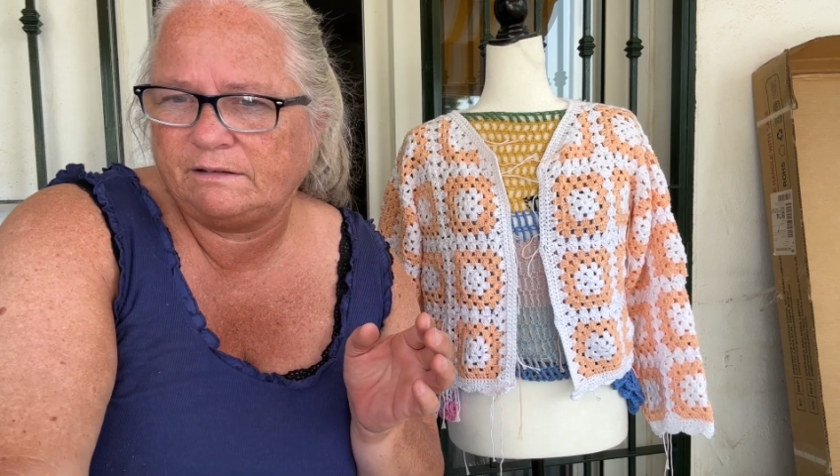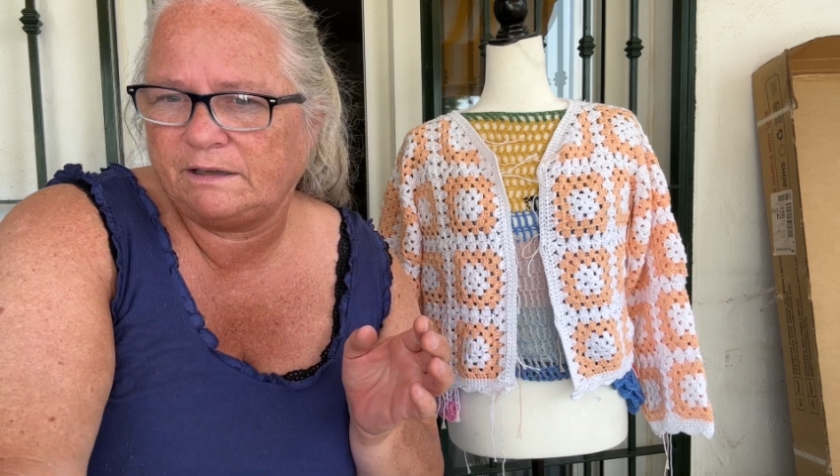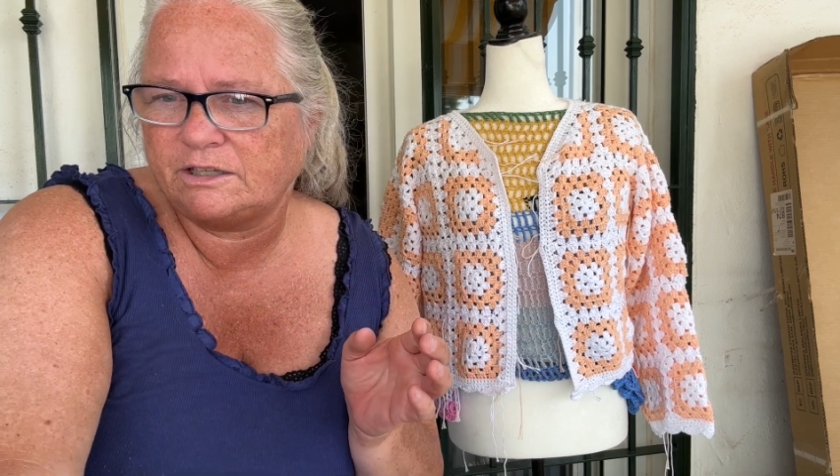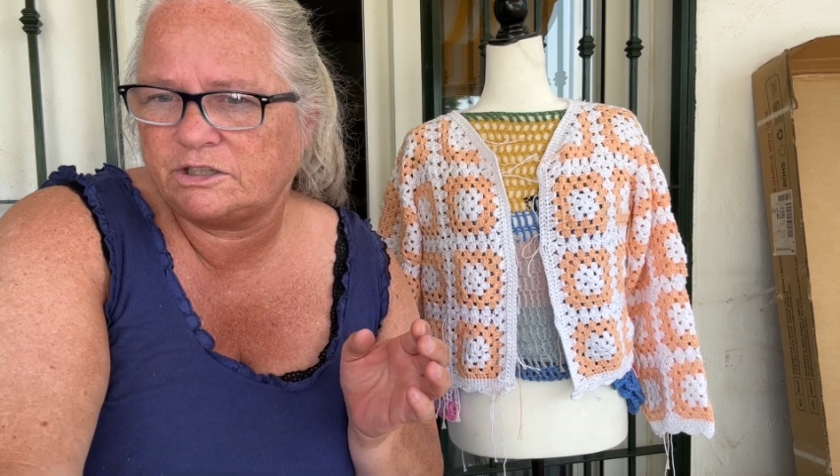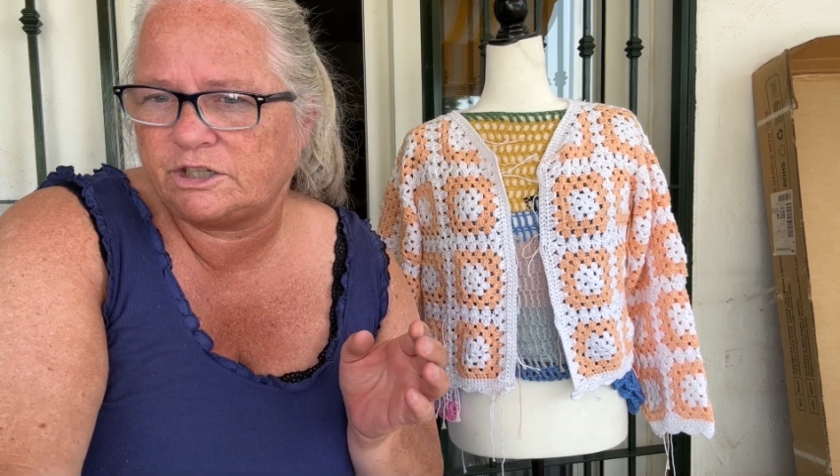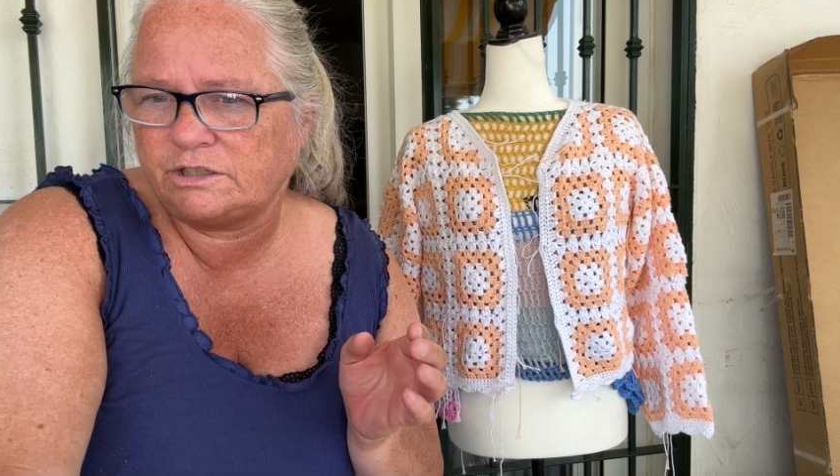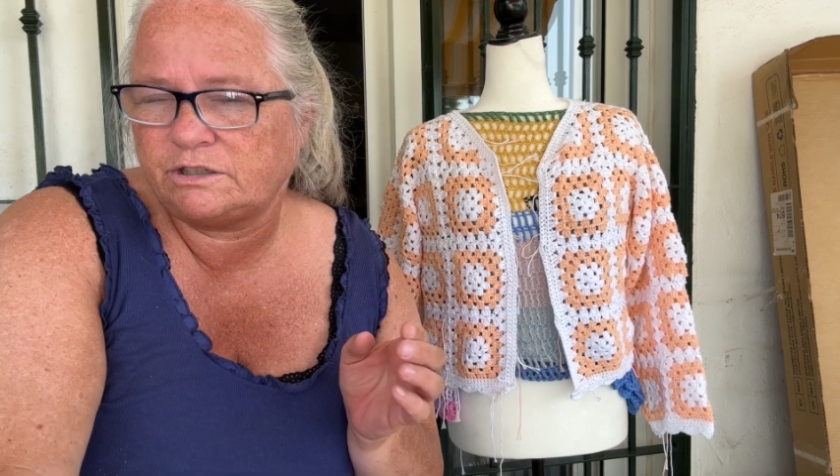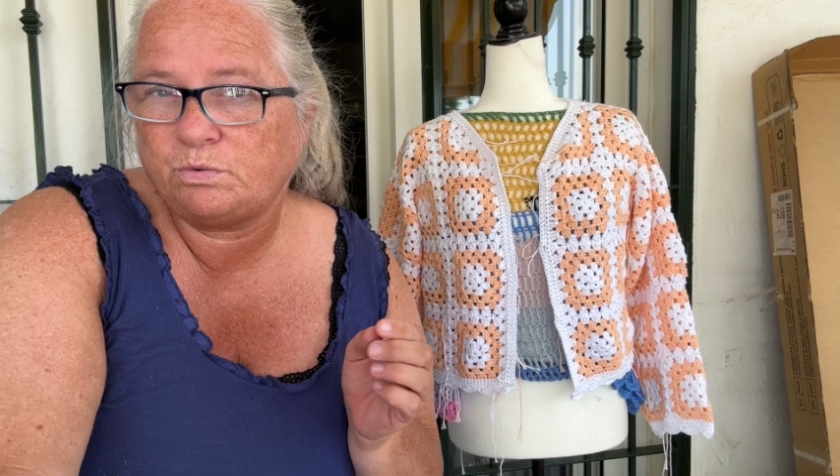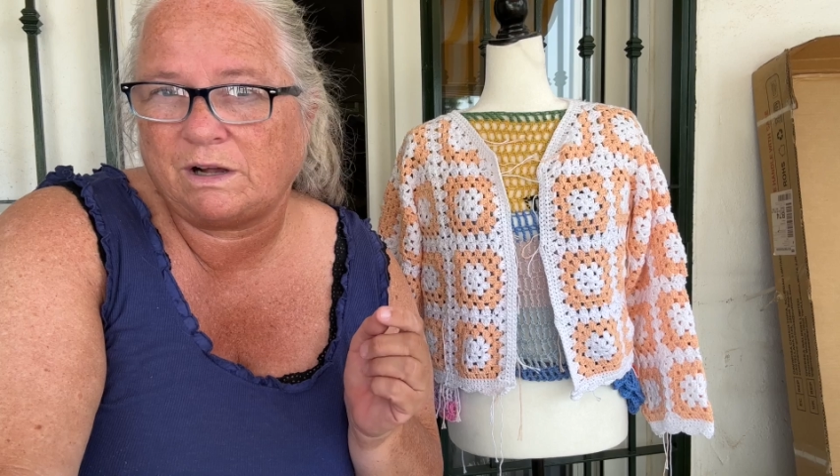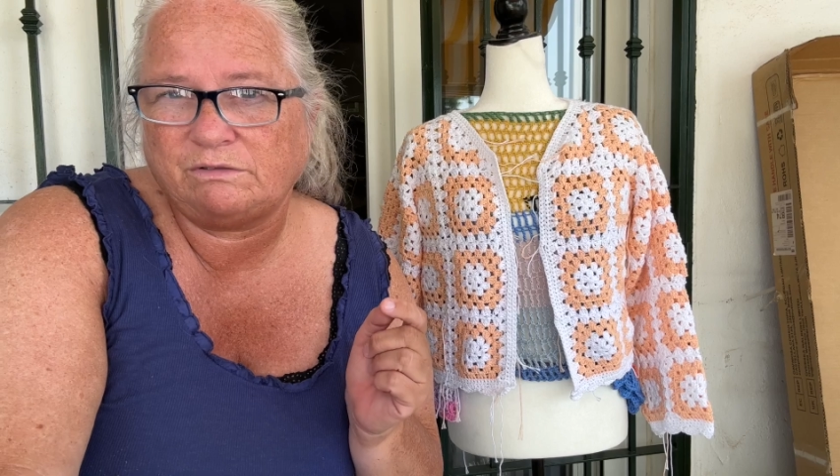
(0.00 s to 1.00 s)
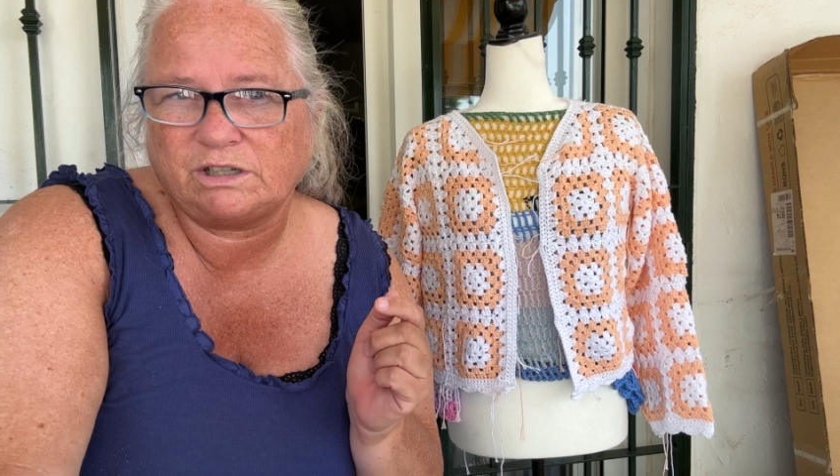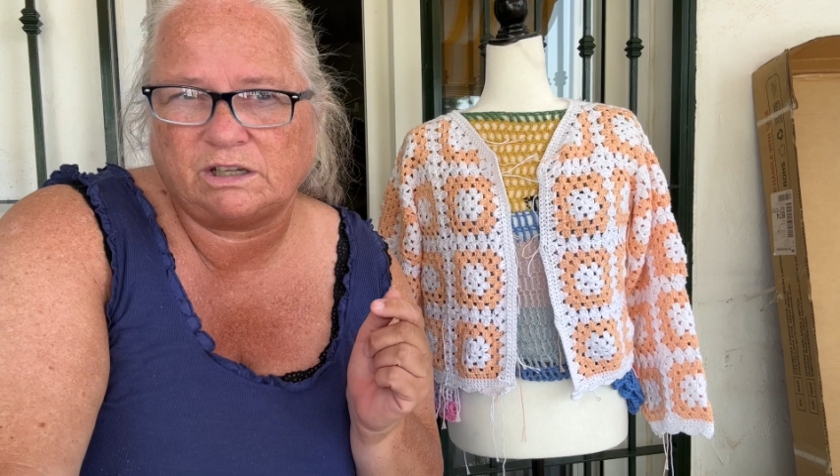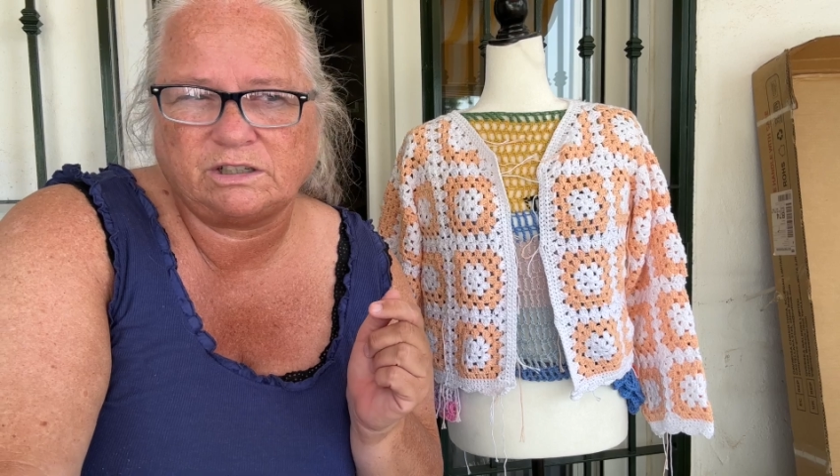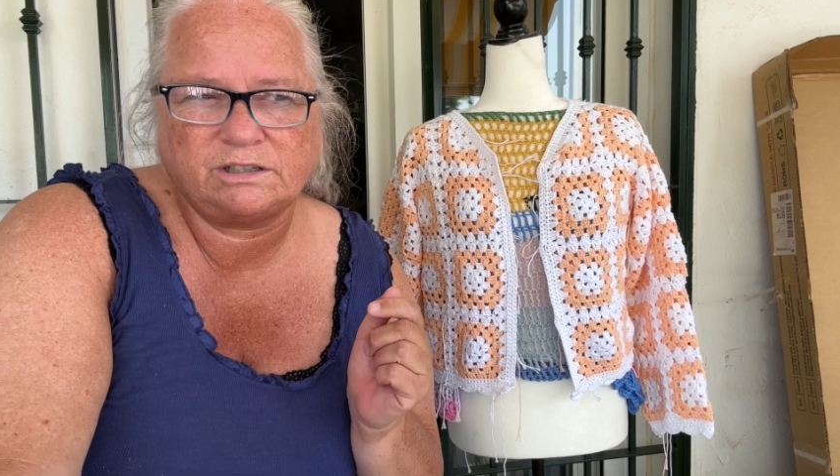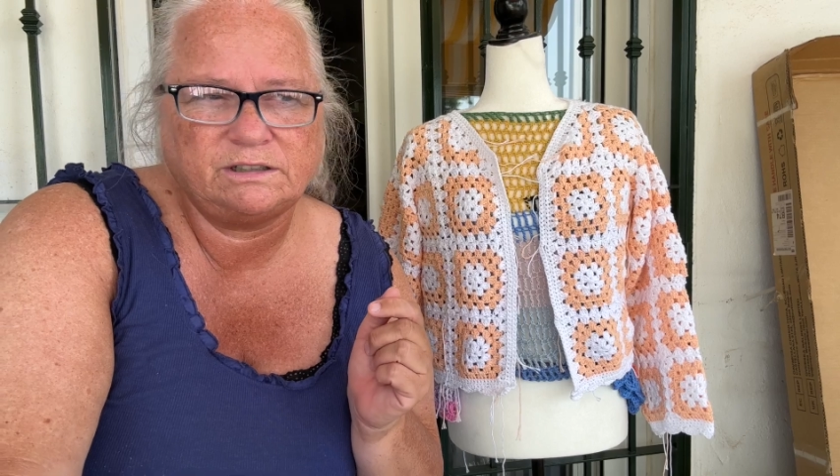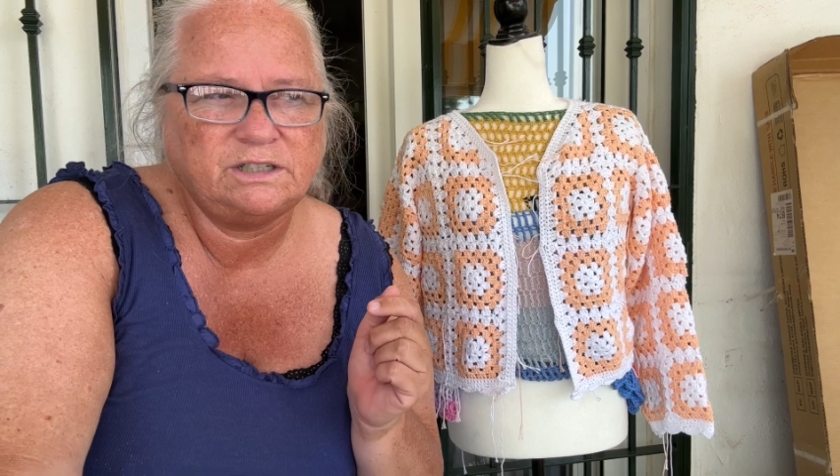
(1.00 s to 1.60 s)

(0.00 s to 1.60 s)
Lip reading: It's just 12 o'clock.